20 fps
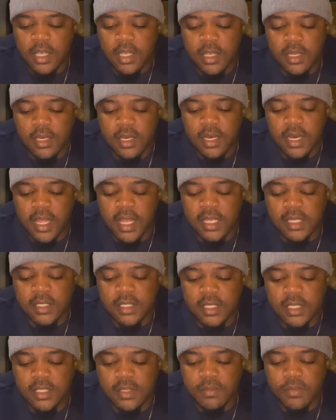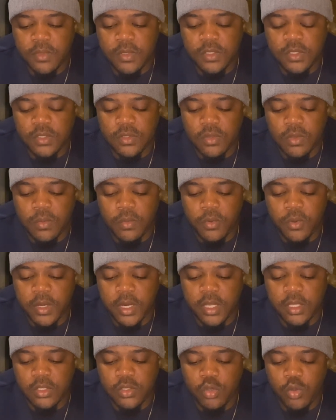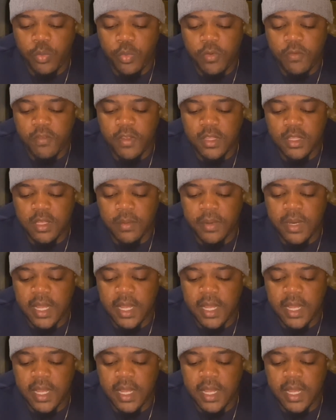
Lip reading: in the last 6 months, no more than 2 preventable